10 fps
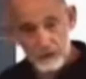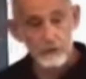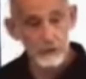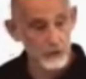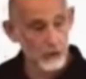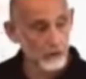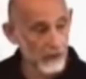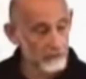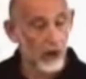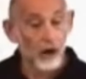which are left
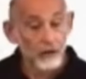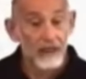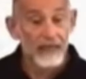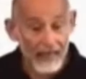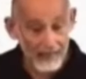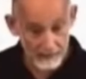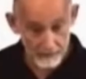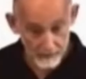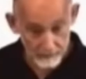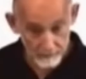undecayed.
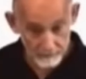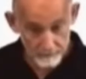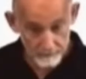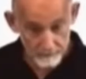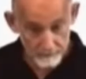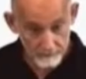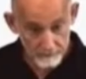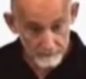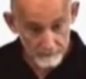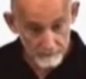
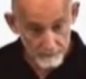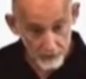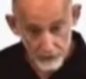All right?